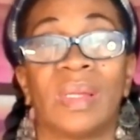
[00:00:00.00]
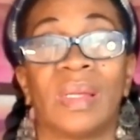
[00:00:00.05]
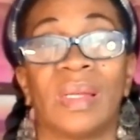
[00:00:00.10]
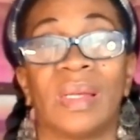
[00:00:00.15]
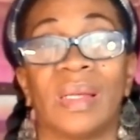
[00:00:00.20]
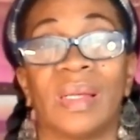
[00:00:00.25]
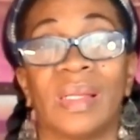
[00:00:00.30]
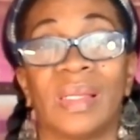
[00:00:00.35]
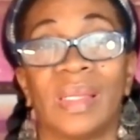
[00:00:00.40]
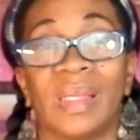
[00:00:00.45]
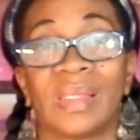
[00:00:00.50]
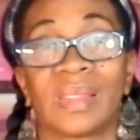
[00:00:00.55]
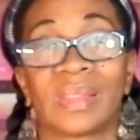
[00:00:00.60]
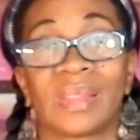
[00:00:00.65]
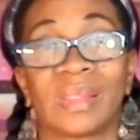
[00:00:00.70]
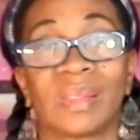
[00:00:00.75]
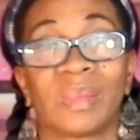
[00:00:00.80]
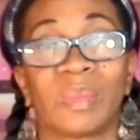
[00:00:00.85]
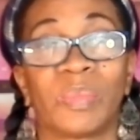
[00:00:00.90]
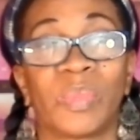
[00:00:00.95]
unless
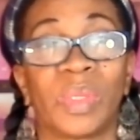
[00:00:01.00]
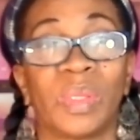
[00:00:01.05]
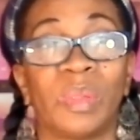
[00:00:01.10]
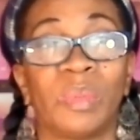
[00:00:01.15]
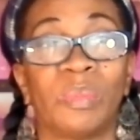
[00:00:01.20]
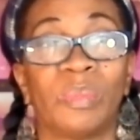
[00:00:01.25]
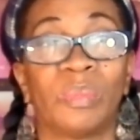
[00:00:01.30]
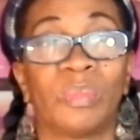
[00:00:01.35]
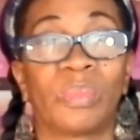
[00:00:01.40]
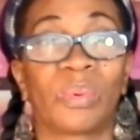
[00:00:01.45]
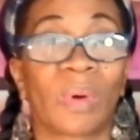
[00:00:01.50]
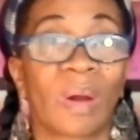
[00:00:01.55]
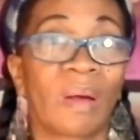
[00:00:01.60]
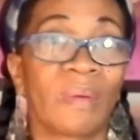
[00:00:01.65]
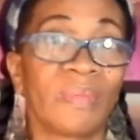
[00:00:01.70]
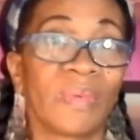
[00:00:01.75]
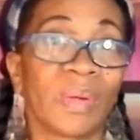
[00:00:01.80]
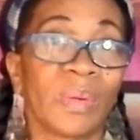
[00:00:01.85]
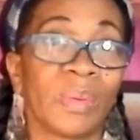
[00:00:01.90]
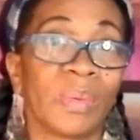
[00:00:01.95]
it'll be
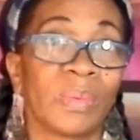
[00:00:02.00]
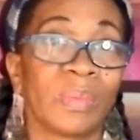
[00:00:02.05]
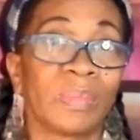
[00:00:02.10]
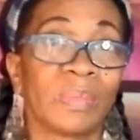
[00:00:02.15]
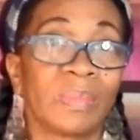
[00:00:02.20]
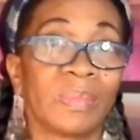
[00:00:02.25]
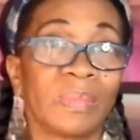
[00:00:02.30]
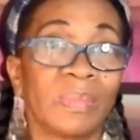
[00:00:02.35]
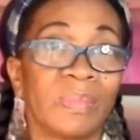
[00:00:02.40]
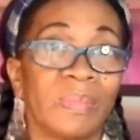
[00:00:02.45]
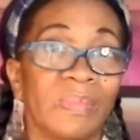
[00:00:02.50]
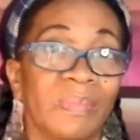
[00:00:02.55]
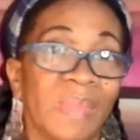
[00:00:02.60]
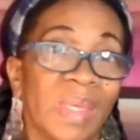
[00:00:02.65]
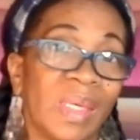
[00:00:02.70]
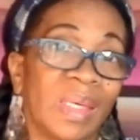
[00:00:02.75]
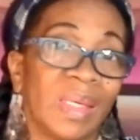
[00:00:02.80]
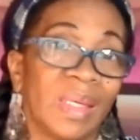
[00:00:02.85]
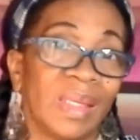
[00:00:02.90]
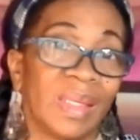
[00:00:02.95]
Bravo,
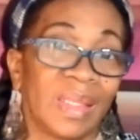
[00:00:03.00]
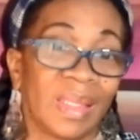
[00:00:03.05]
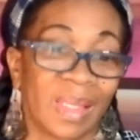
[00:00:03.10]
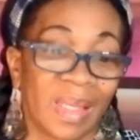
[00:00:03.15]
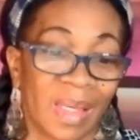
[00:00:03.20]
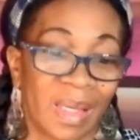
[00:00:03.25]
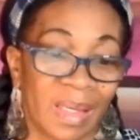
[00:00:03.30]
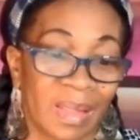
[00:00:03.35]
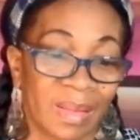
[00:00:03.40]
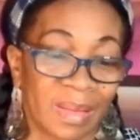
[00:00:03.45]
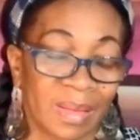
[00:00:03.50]
meaning that,